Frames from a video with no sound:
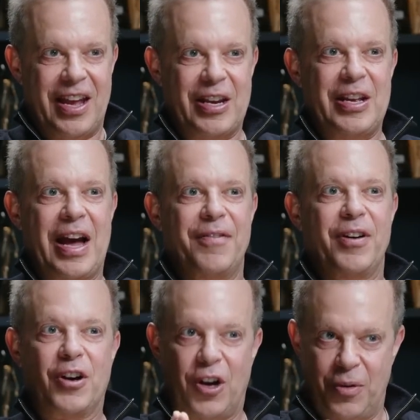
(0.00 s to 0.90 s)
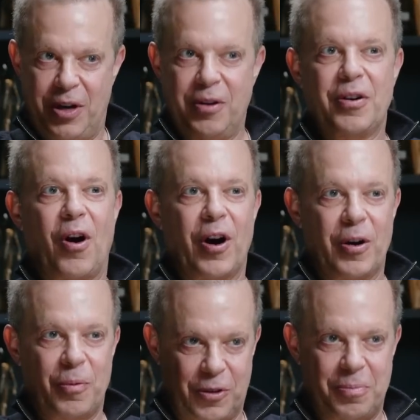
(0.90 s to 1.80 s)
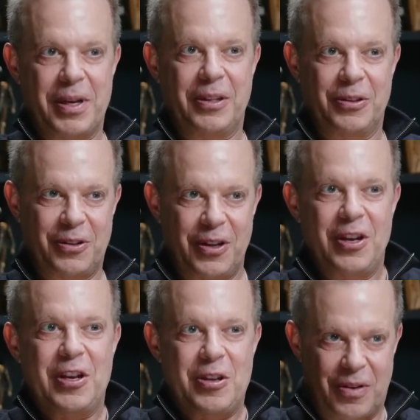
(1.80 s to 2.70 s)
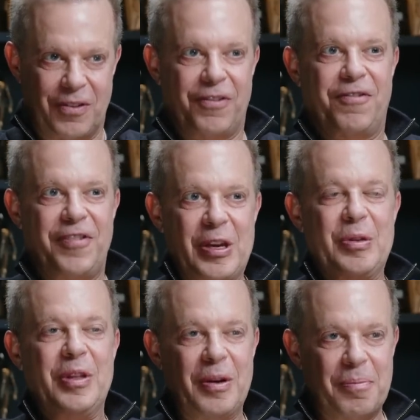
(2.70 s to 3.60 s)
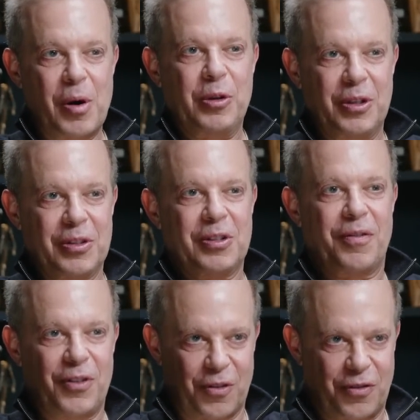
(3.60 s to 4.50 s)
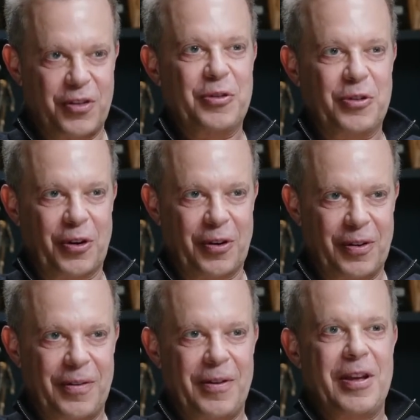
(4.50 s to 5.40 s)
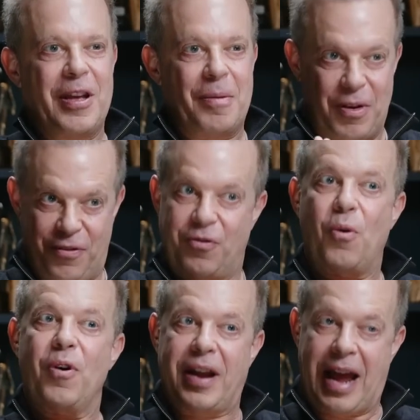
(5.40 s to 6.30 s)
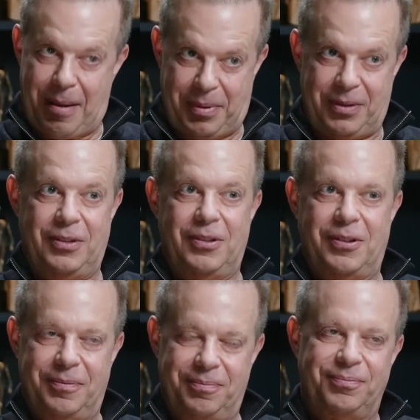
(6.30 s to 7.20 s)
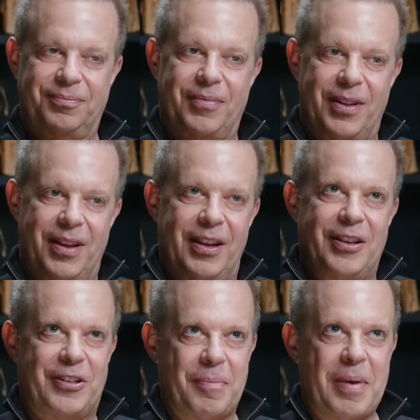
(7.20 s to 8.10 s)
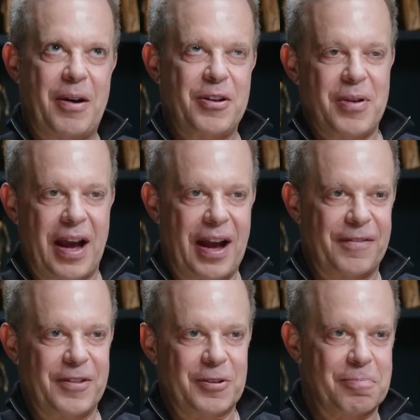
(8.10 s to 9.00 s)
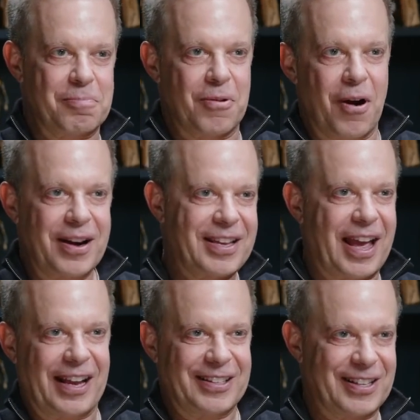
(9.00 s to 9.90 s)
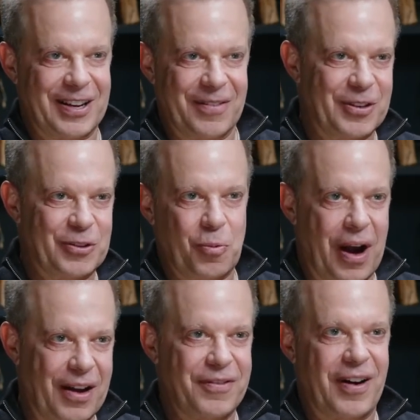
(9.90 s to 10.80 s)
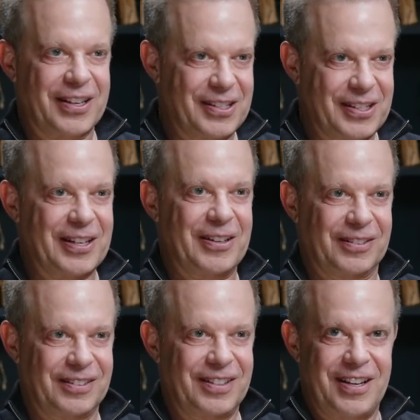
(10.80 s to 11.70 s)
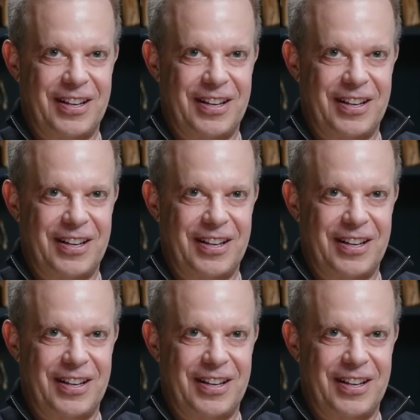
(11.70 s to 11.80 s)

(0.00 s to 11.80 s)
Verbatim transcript: And you have a coherent heart, which means you can feel the emotions of your future before it happens. Somehow you have this broadcasting of this Wi Fi signal.